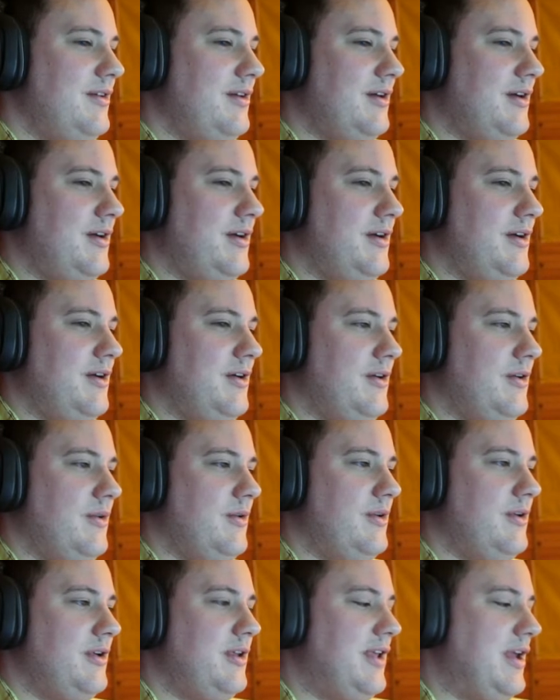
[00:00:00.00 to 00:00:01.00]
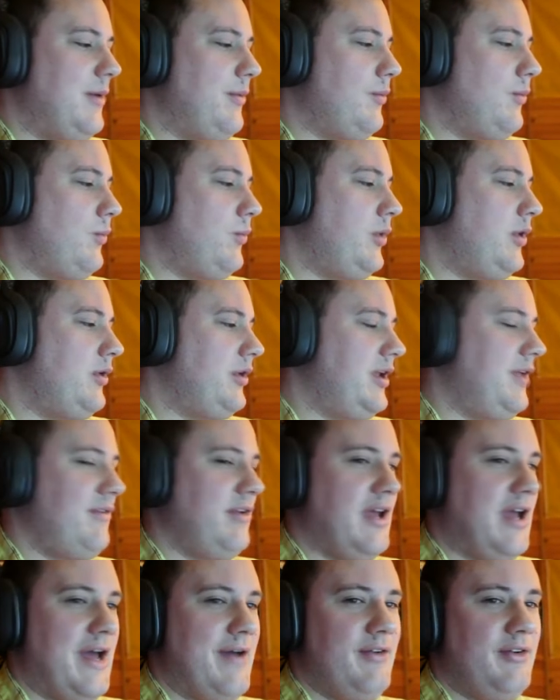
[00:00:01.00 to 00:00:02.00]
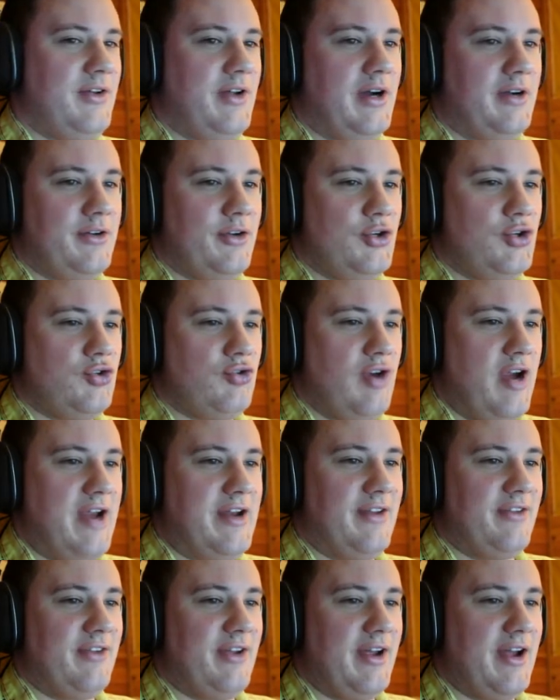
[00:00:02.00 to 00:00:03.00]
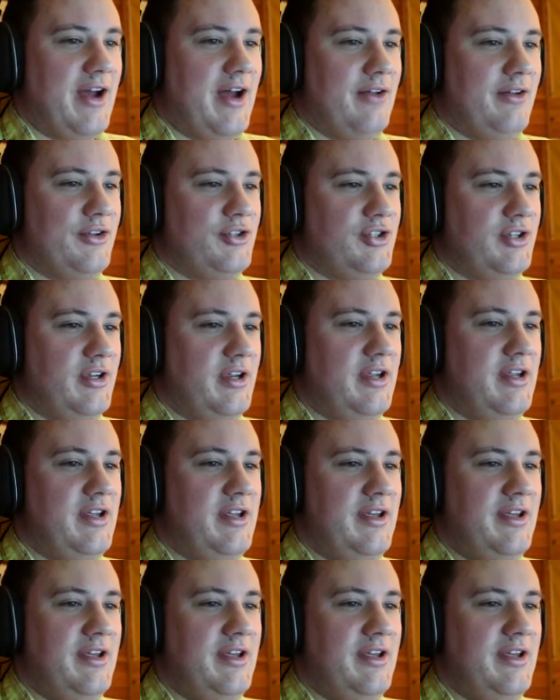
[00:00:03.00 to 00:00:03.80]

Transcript: Oh, yeah, we don't even have a doctor trained in psychology.